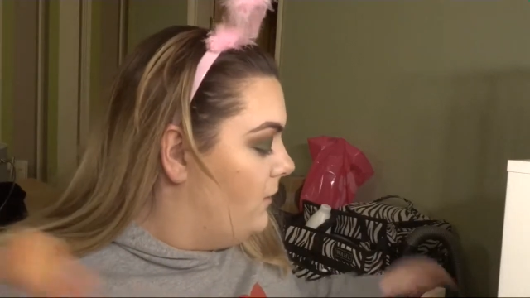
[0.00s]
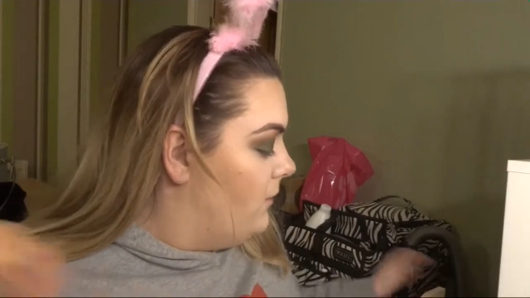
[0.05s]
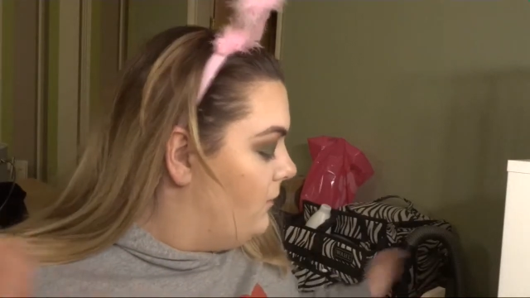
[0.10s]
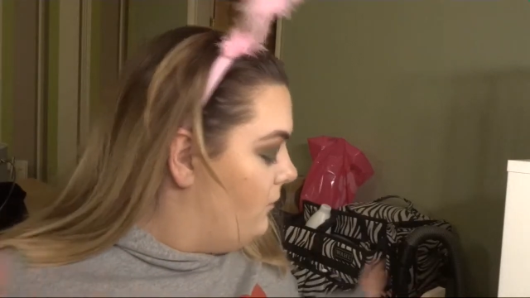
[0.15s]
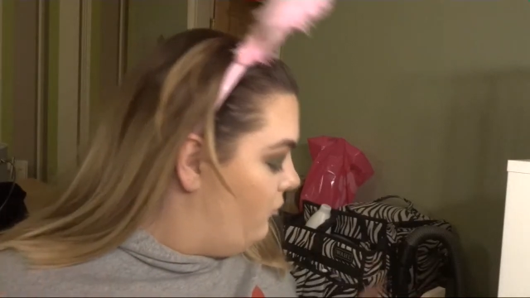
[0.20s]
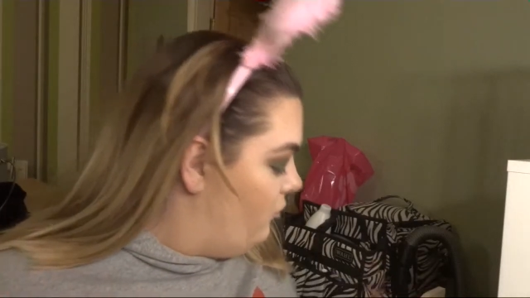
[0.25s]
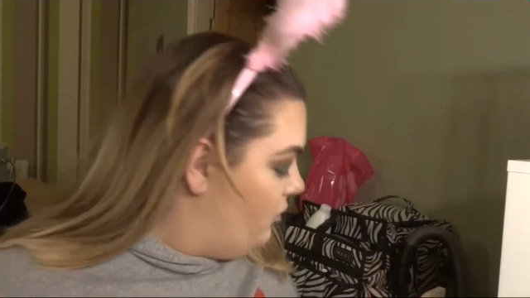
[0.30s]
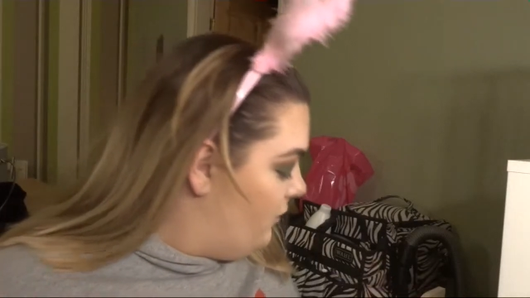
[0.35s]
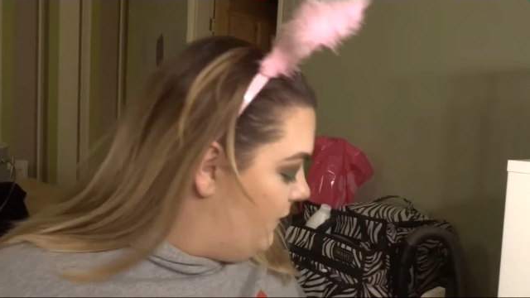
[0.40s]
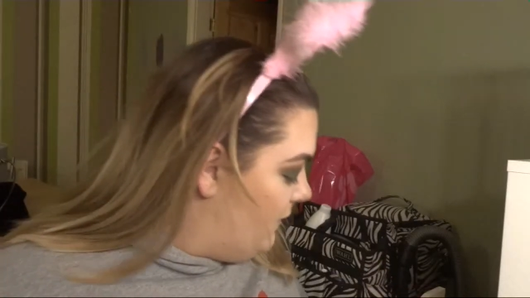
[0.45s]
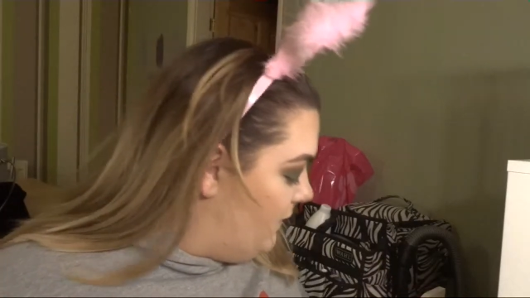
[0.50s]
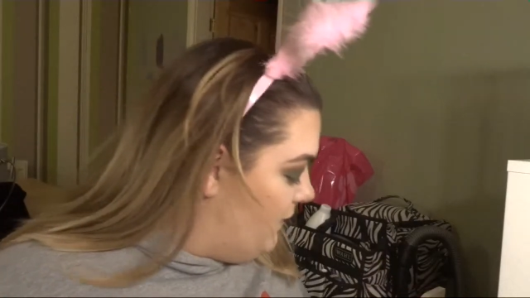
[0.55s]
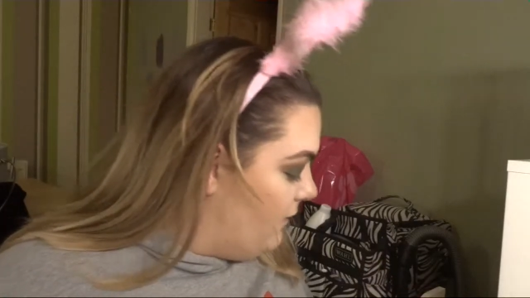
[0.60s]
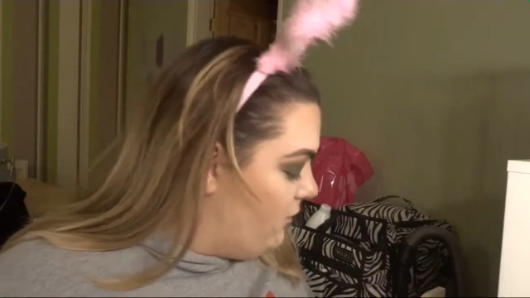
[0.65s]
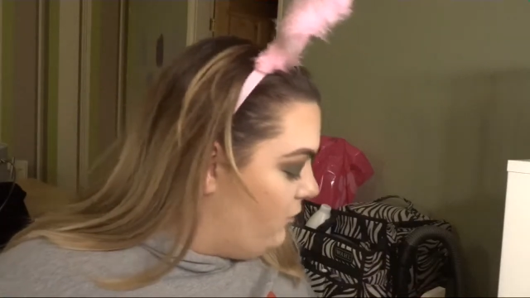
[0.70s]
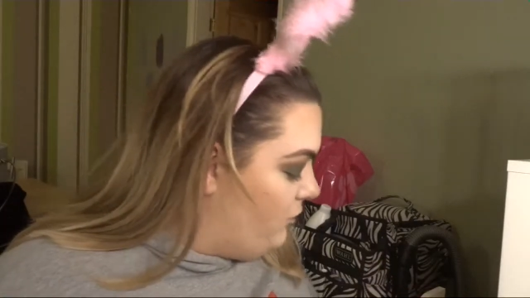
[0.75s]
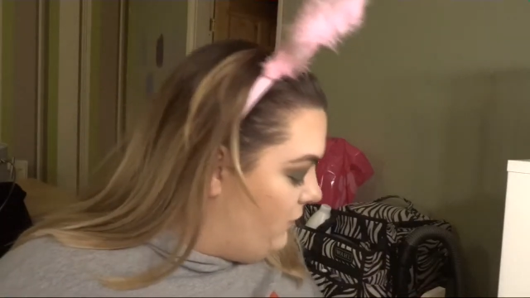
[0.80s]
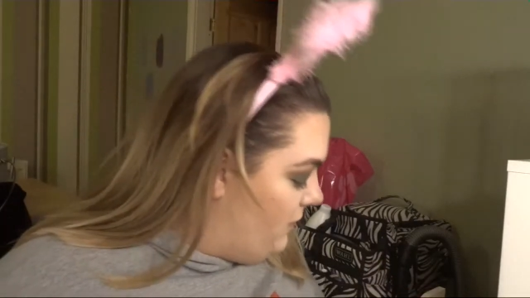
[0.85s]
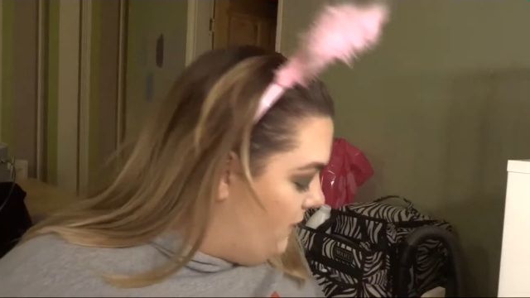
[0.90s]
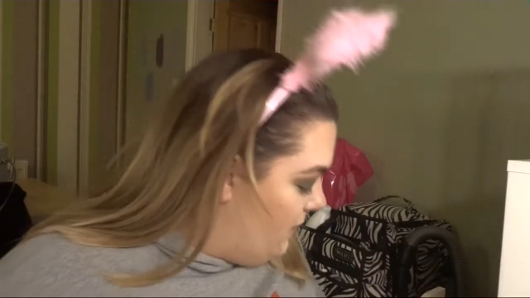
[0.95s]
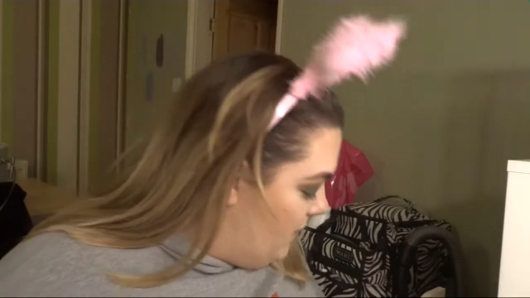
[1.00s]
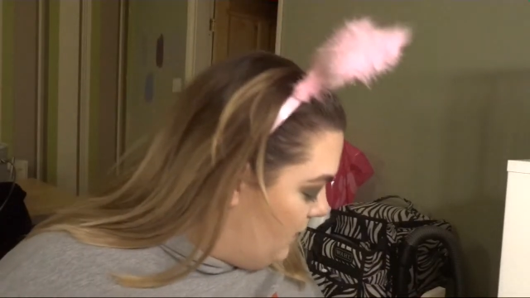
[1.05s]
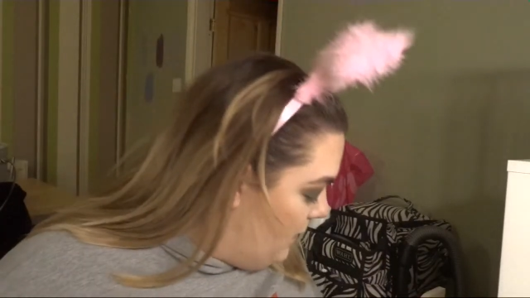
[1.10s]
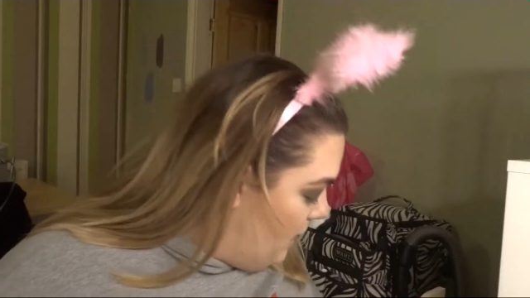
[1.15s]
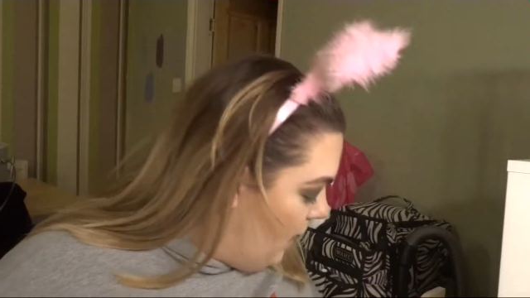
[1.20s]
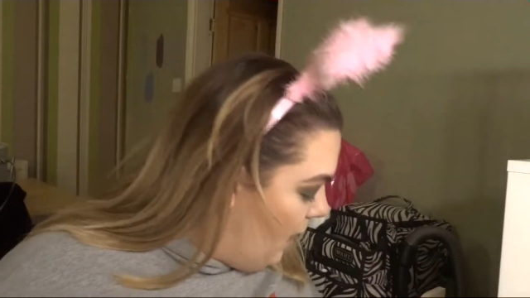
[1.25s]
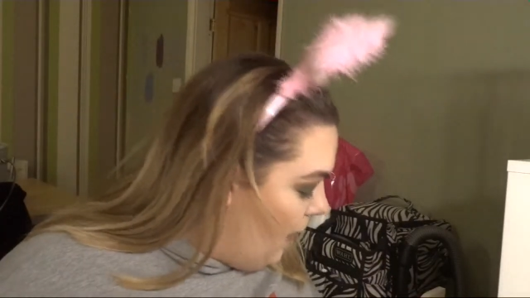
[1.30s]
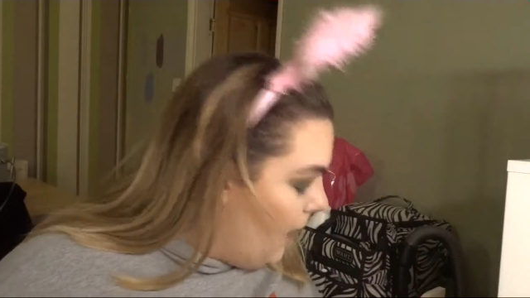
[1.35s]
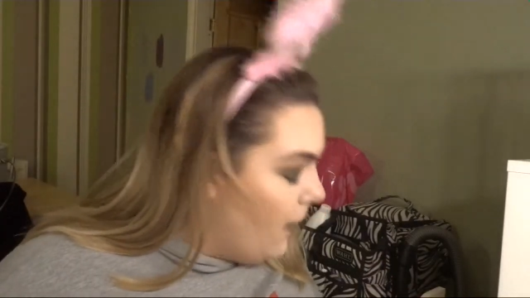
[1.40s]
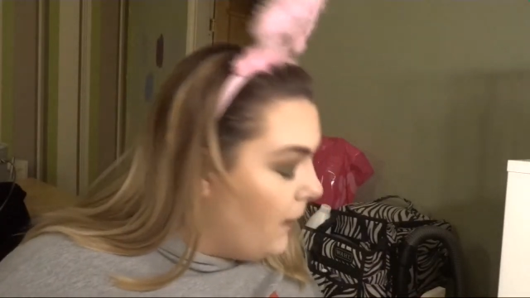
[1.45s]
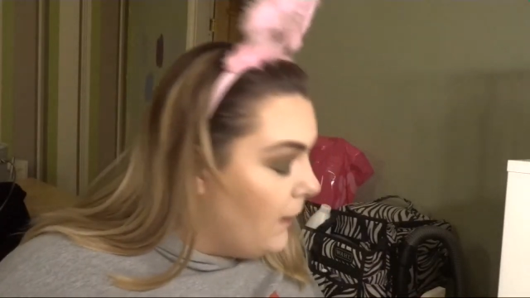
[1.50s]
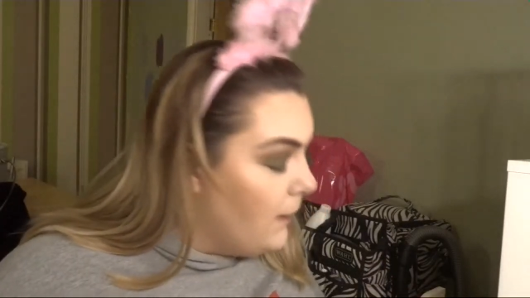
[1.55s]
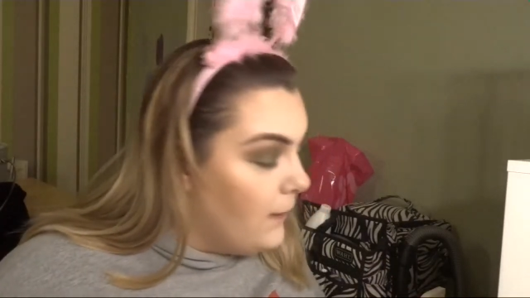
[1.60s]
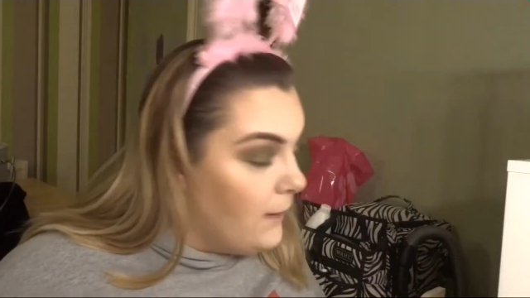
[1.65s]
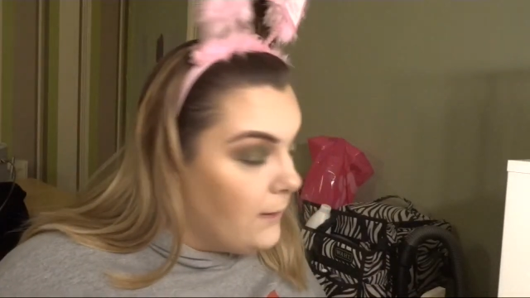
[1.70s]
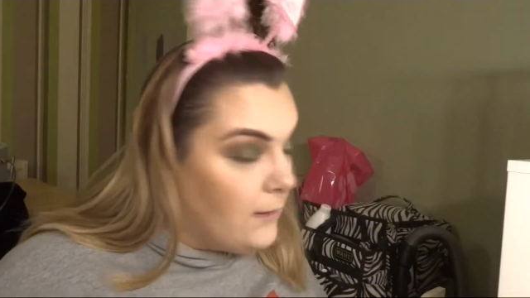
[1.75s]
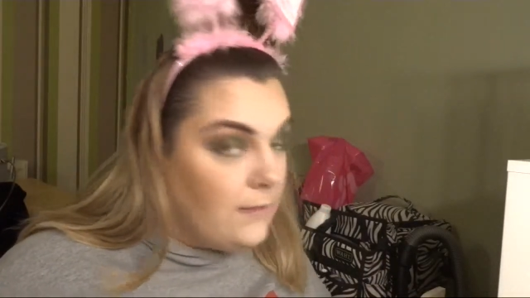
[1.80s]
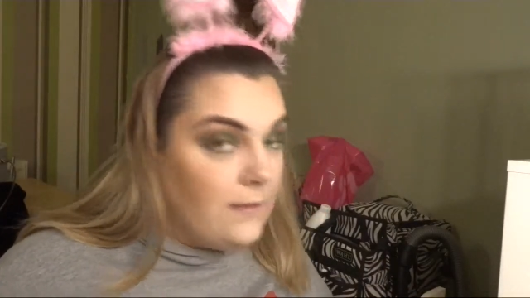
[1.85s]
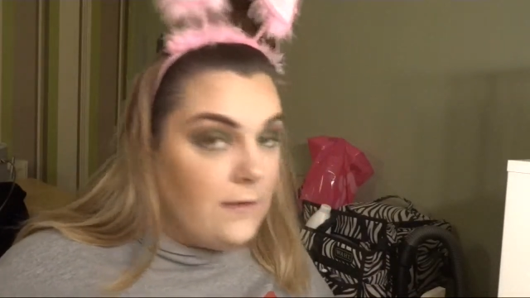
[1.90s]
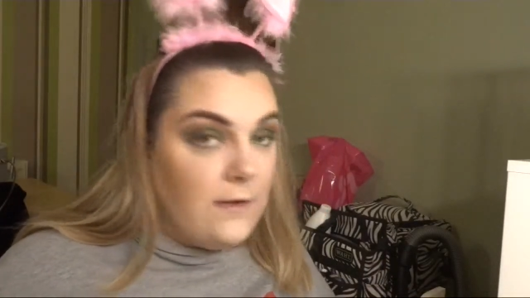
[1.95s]
which is this
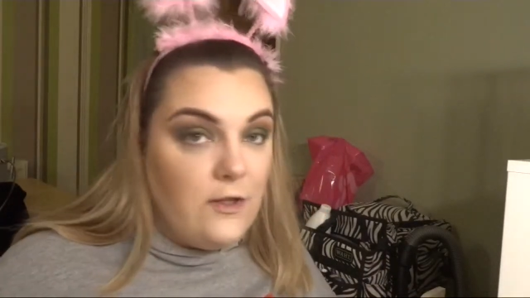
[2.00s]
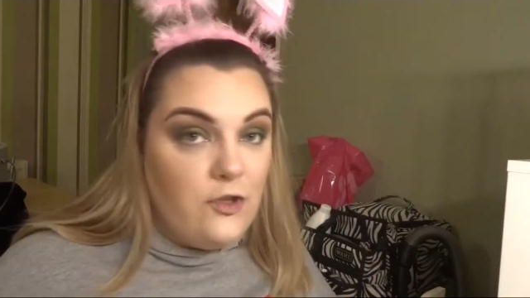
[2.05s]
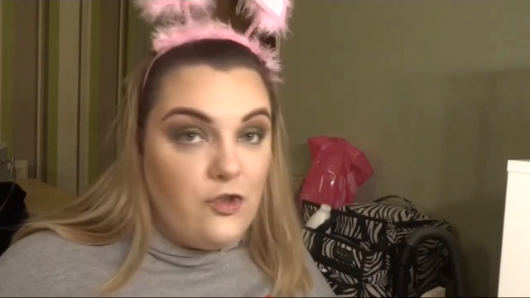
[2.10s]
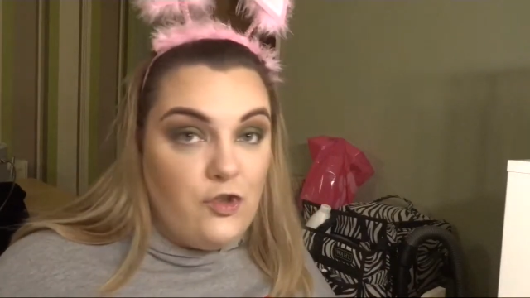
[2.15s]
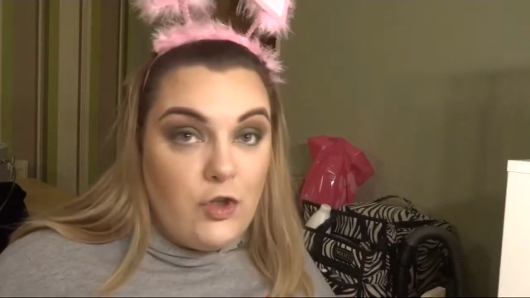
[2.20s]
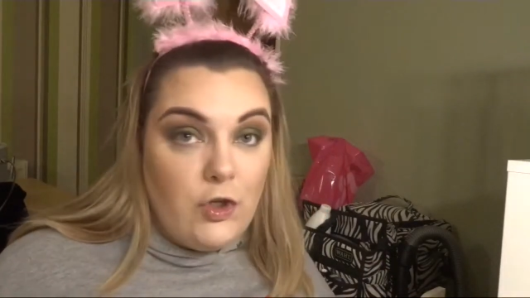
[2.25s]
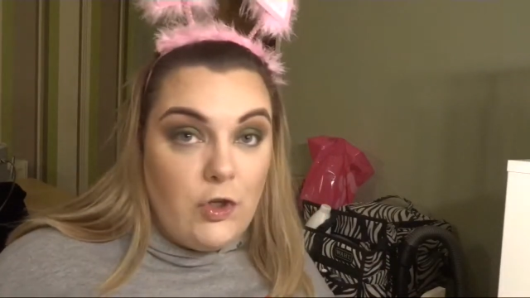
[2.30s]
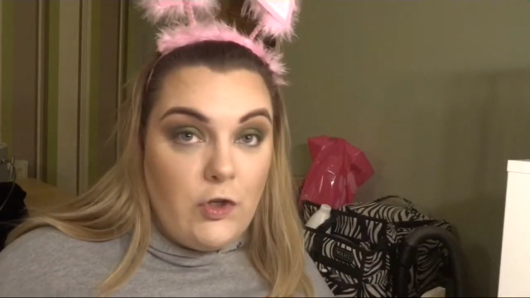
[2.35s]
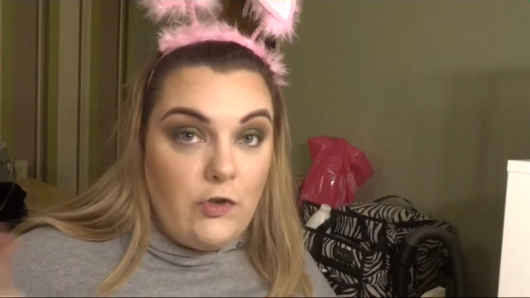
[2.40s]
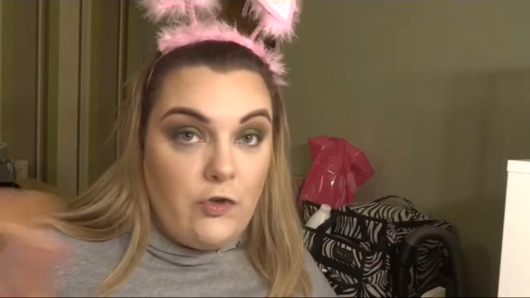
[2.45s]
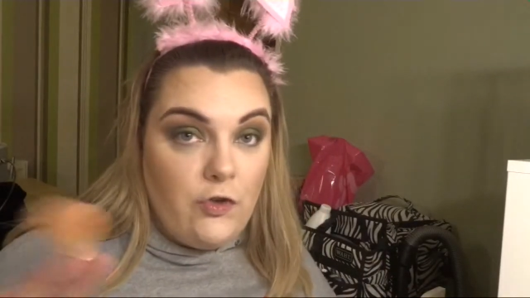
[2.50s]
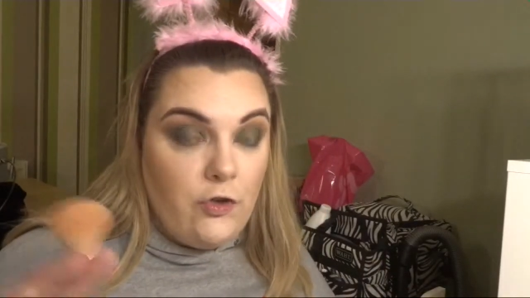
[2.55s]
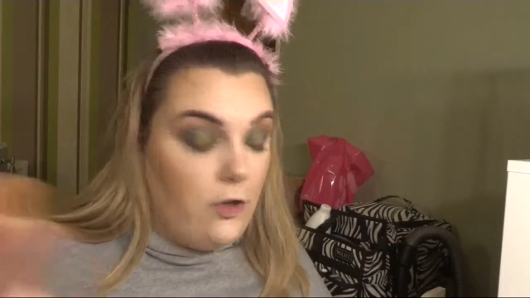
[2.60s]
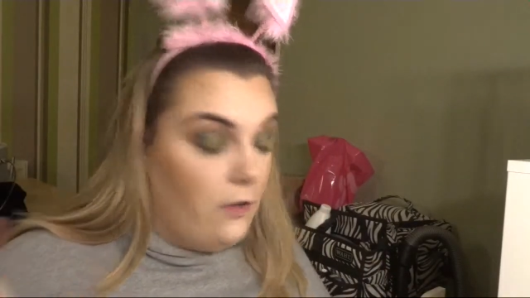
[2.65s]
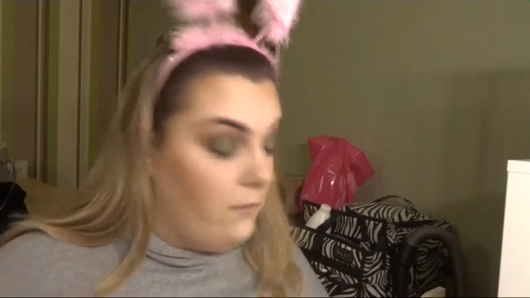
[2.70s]
is just